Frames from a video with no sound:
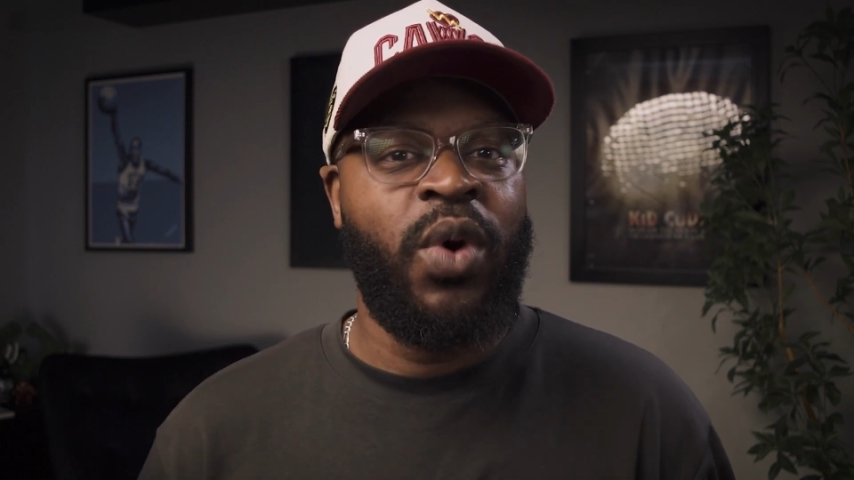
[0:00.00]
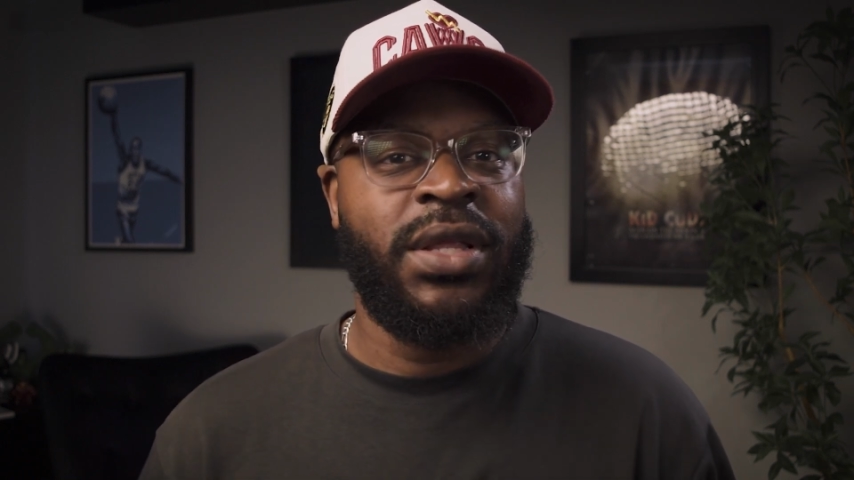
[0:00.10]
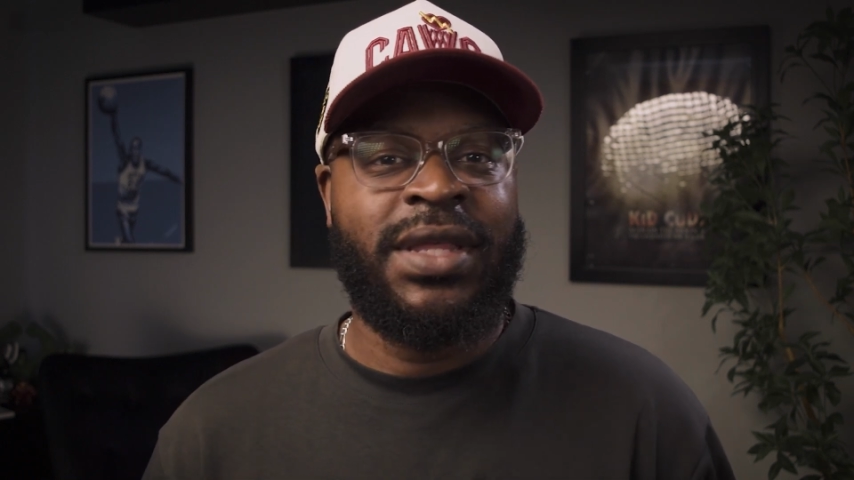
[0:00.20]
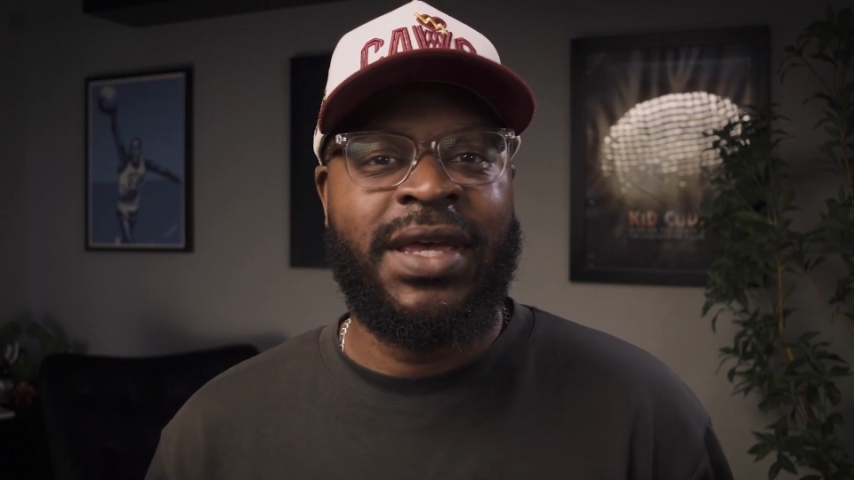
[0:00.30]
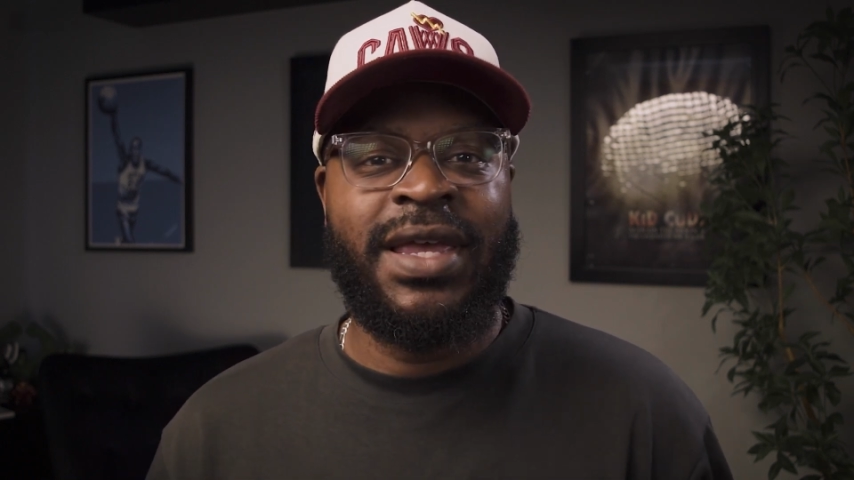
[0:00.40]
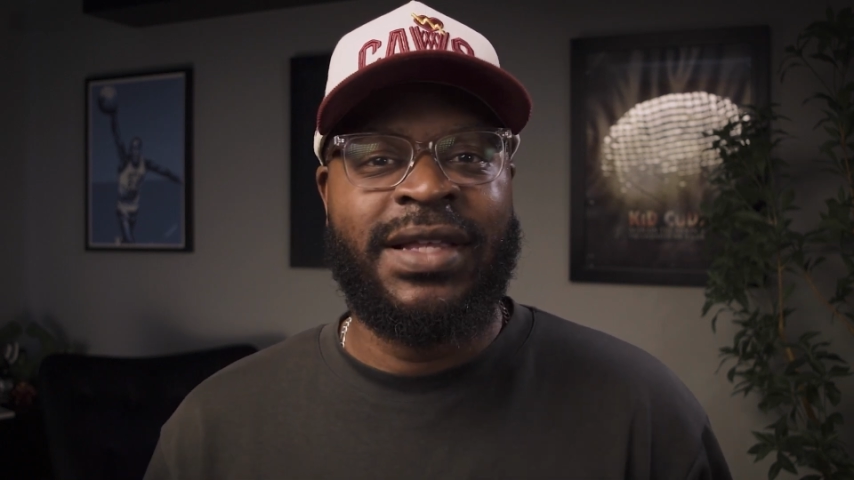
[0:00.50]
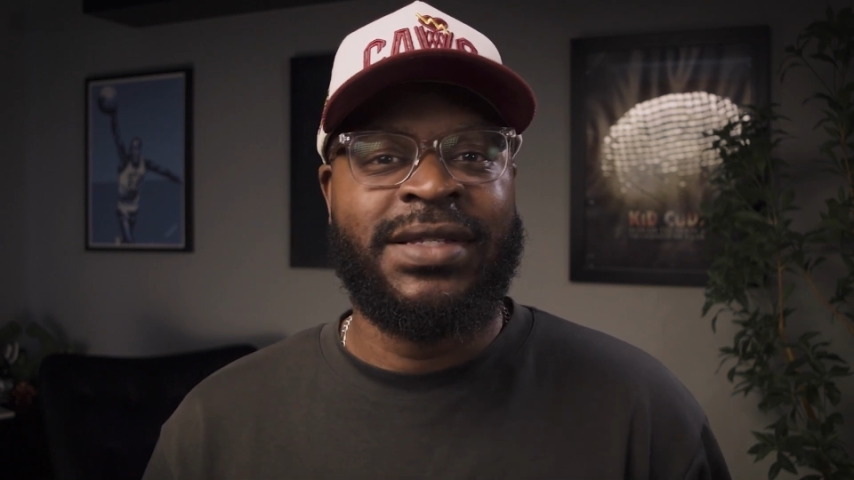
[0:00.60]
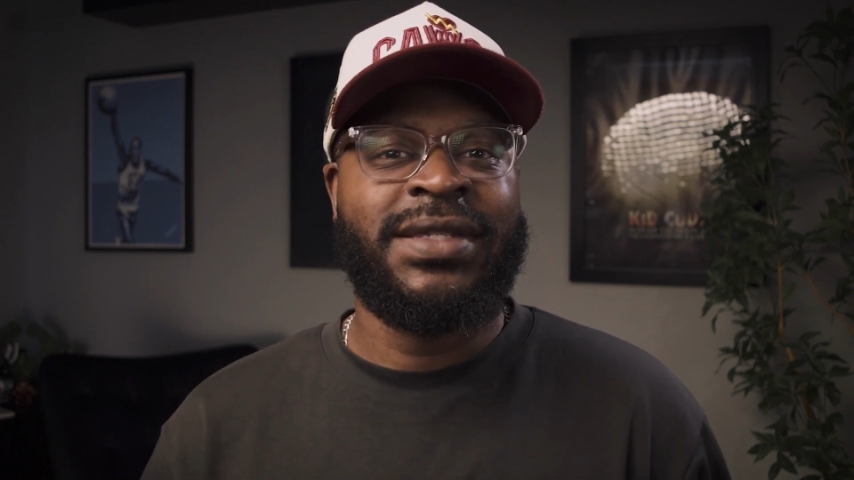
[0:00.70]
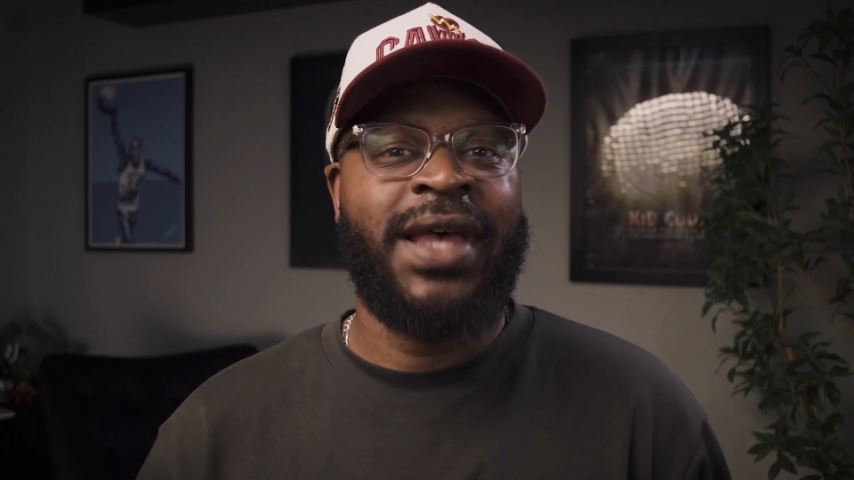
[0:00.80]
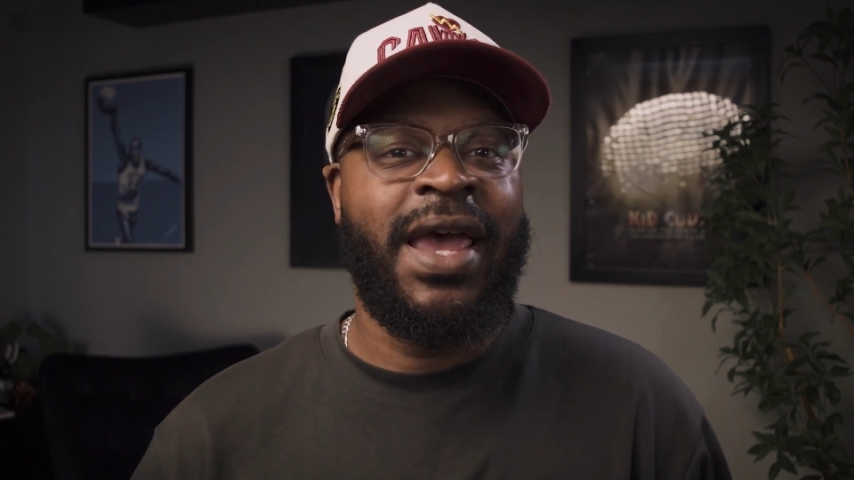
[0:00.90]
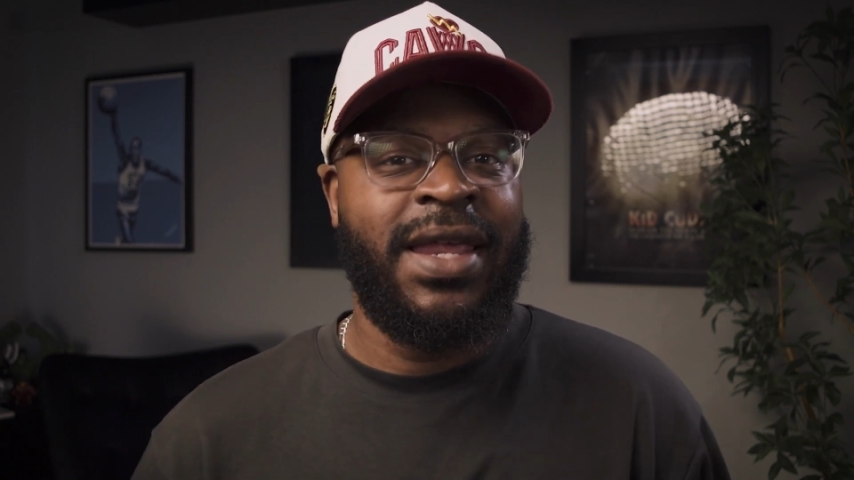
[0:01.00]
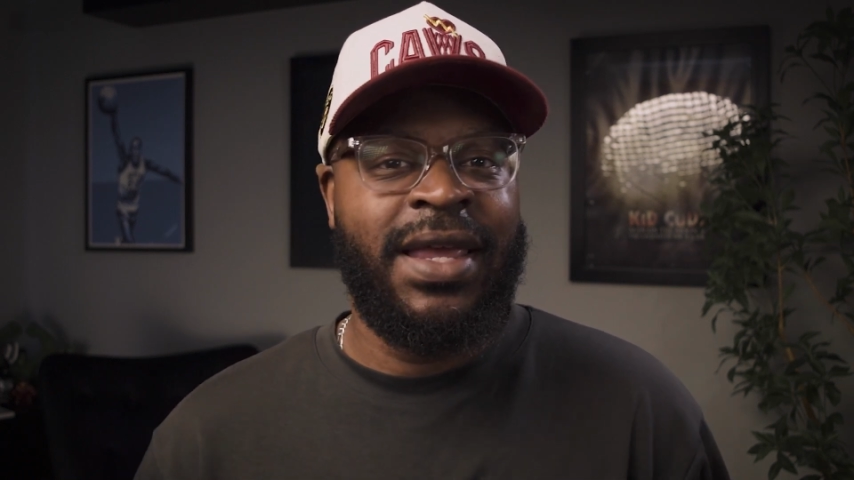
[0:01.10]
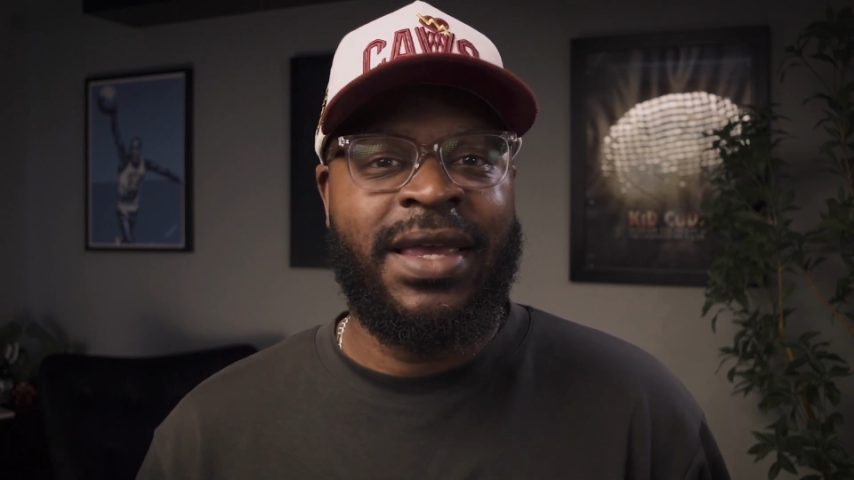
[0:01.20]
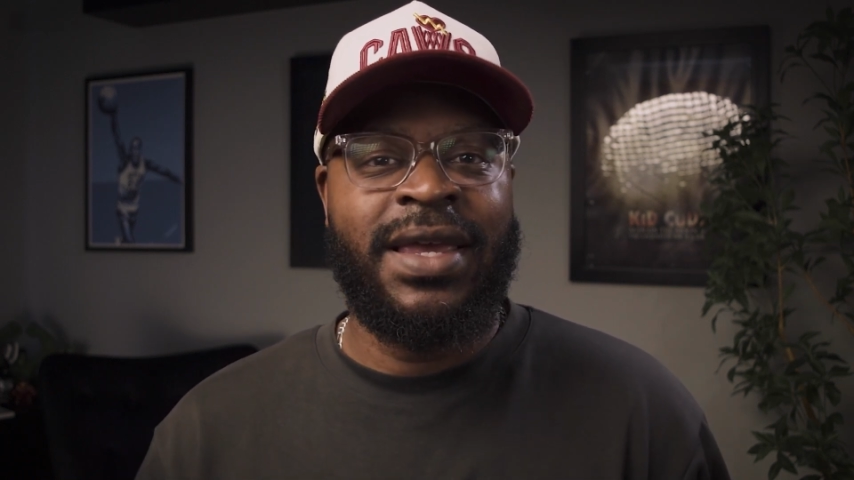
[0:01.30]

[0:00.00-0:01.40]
what the inciting